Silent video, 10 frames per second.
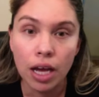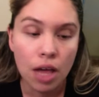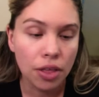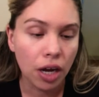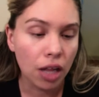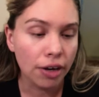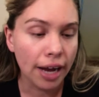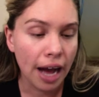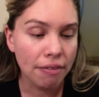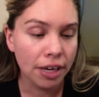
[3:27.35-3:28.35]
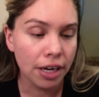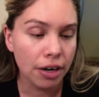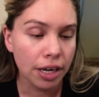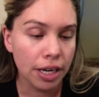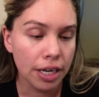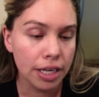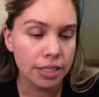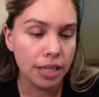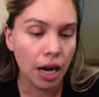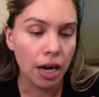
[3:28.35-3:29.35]
the color I have here is
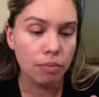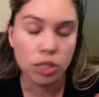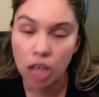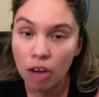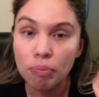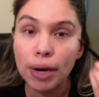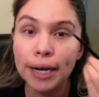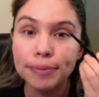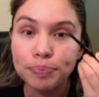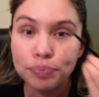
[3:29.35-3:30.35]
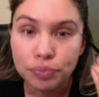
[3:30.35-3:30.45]
soft brown,